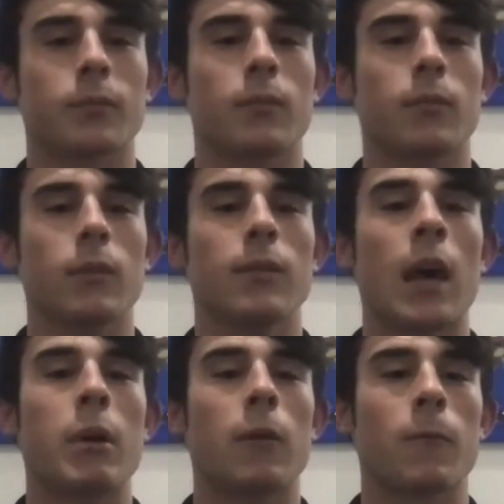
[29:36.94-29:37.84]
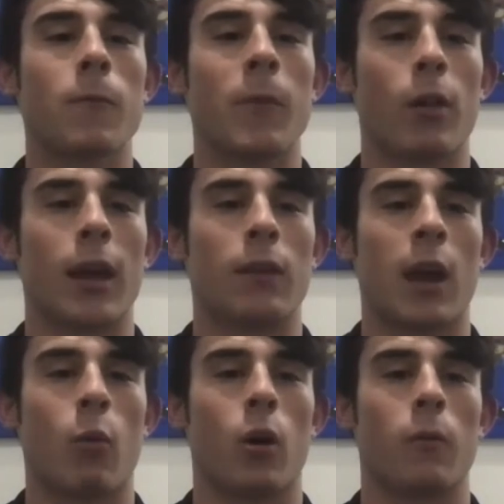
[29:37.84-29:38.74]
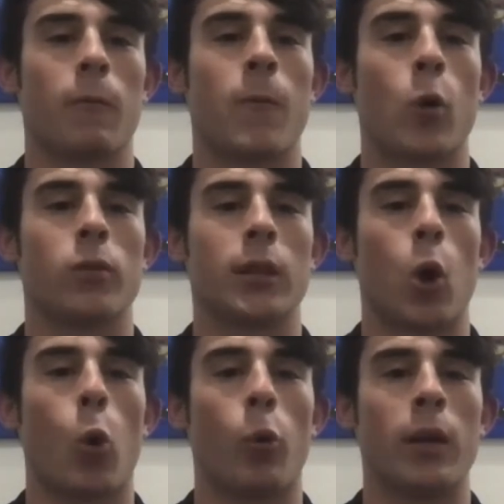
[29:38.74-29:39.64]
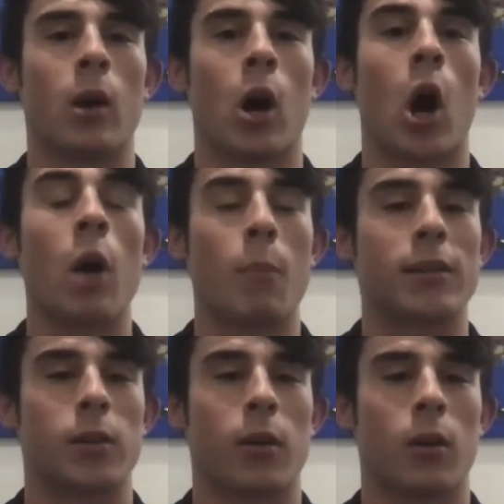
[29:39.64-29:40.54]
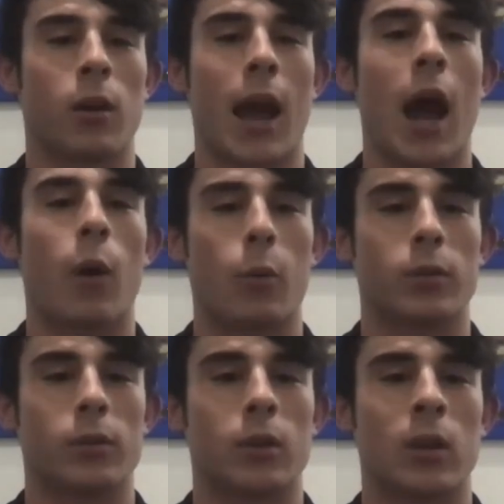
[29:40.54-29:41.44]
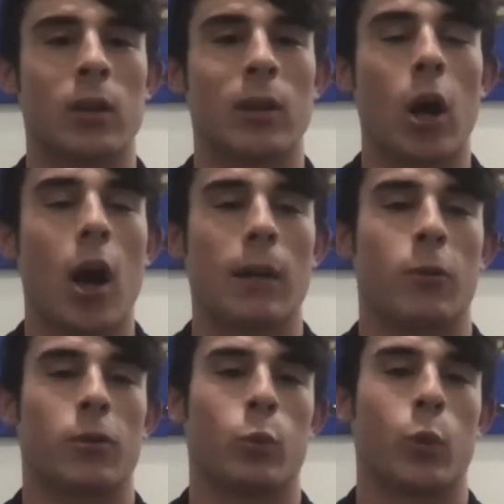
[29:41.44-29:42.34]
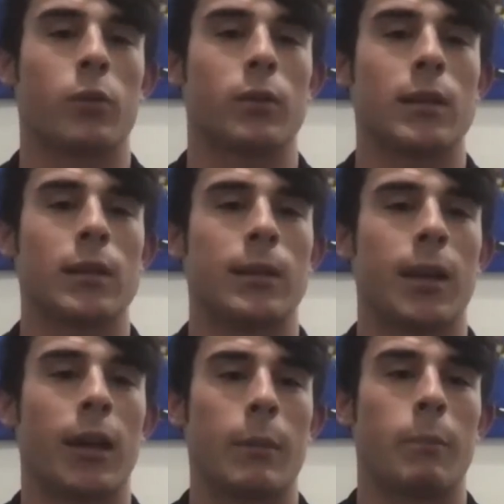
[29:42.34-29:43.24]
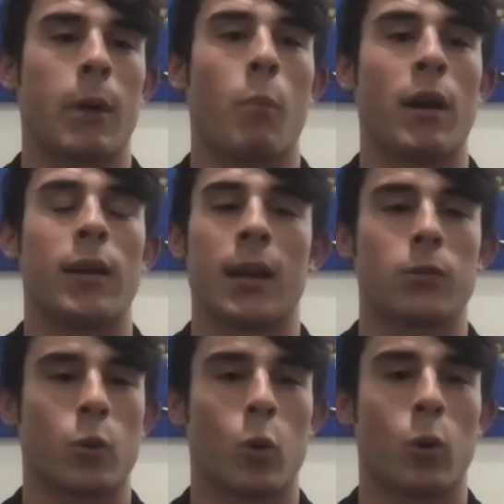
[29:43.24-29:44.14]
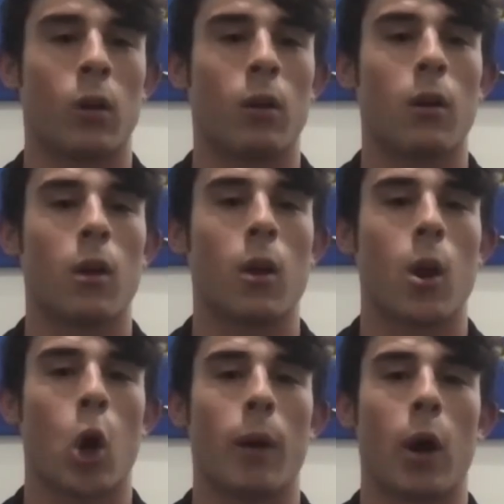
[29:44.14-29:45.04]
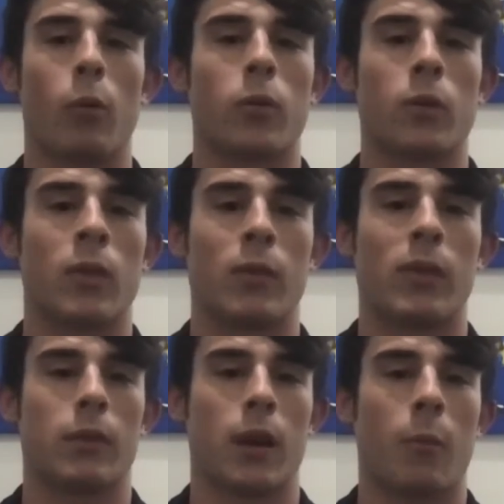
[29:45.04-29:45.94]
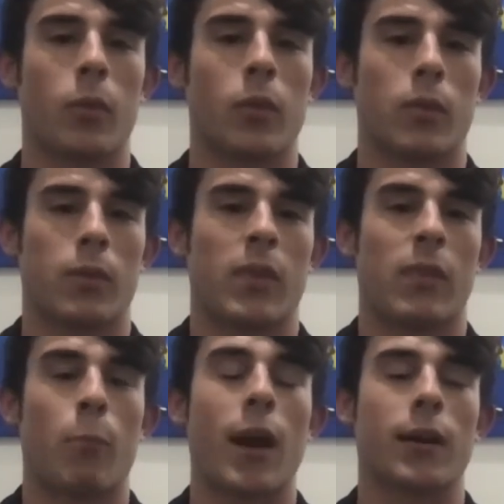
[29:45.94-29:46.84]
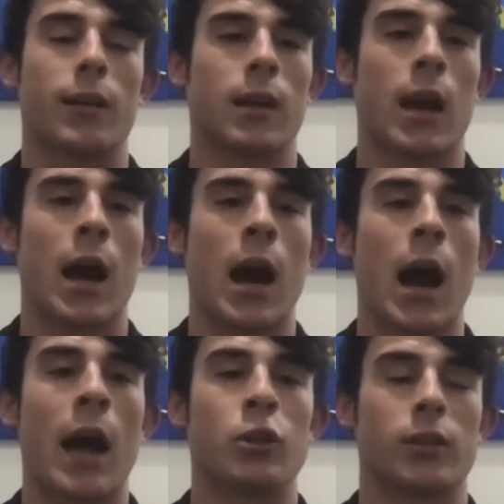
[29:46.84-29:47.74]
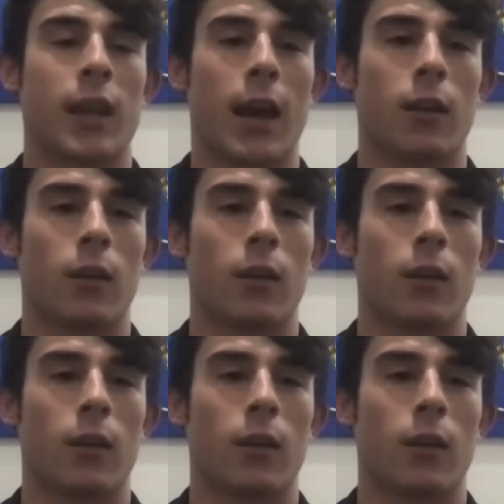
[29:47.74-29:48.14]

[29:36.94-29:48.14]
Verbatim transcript: That made it feel like they were focusing only on my stutter and how I was talking versus where I was telling them about my day at school or about um, the practice I just had.